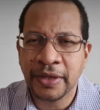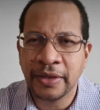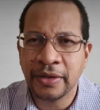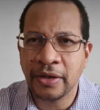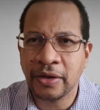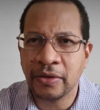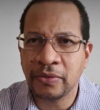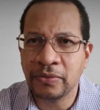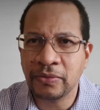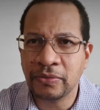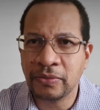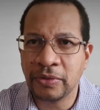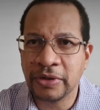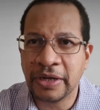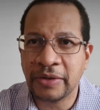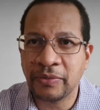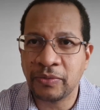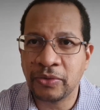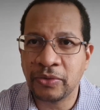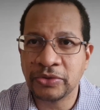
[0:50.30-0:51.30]
Now, what
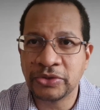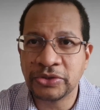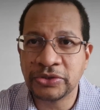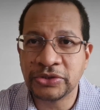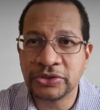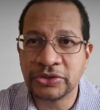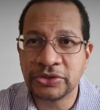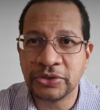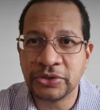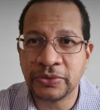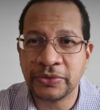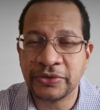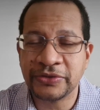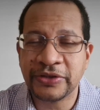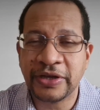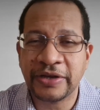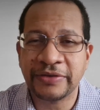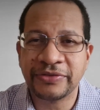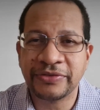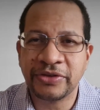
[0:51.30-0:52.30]
I want you to do is
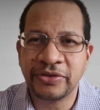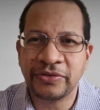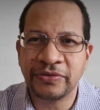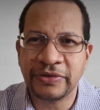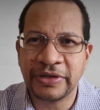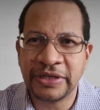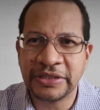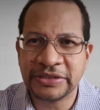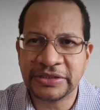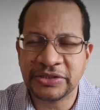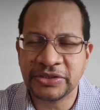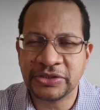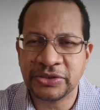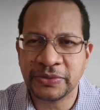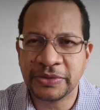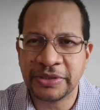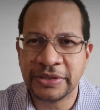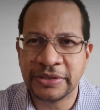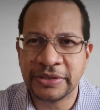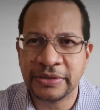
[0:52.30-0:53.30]
after you've listened
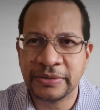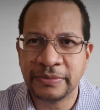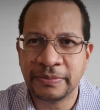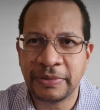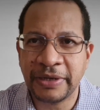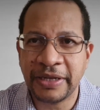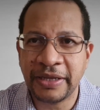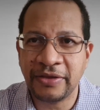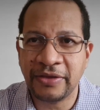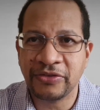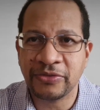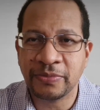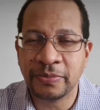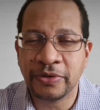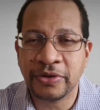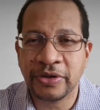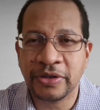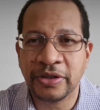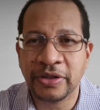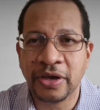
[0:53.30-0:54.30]
to it, please
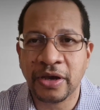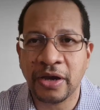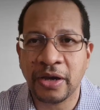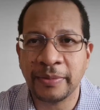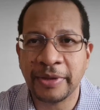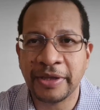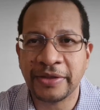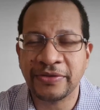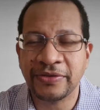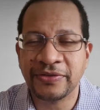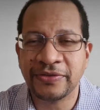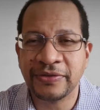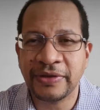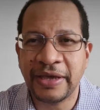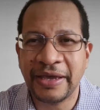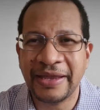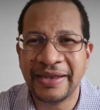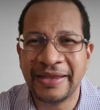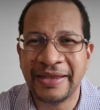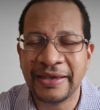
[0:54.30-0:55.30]
put in the comments
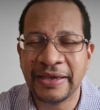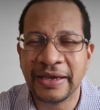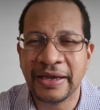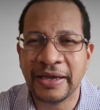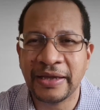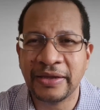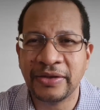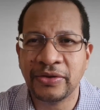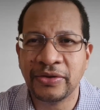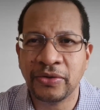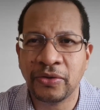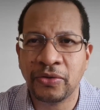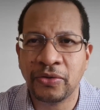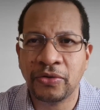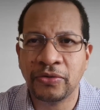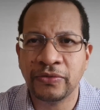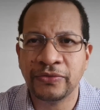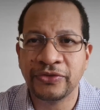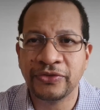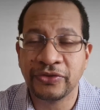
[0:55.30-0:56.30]
any kind
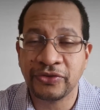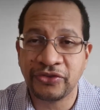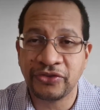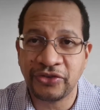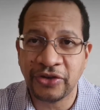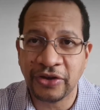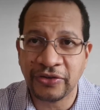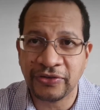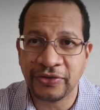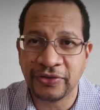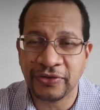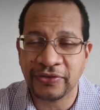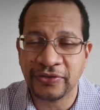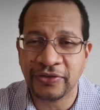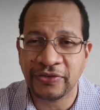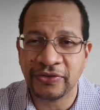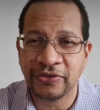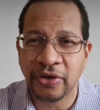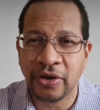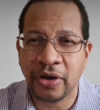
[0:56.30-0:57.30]
of suggestions
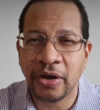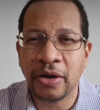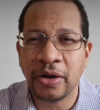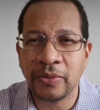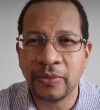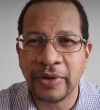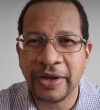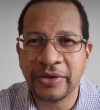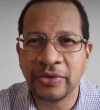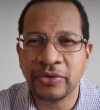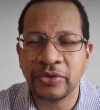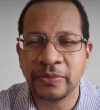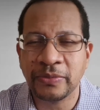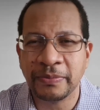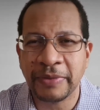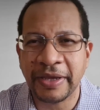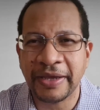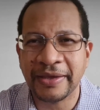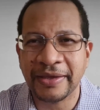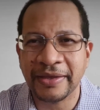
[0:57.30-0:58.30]
as to how I could
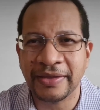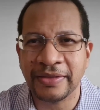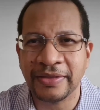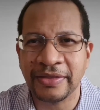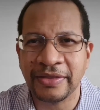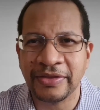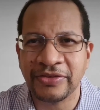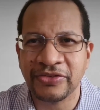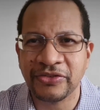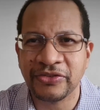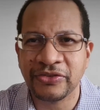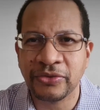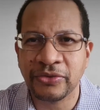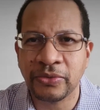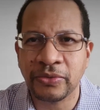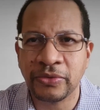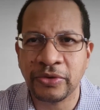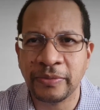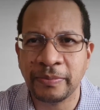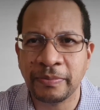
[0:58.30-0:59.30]
make this
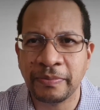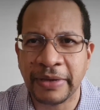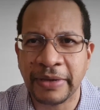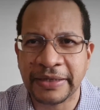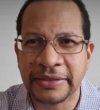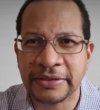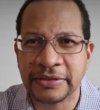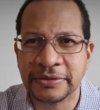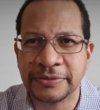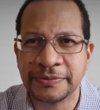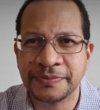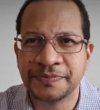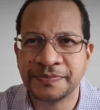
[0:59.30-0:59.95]
story better.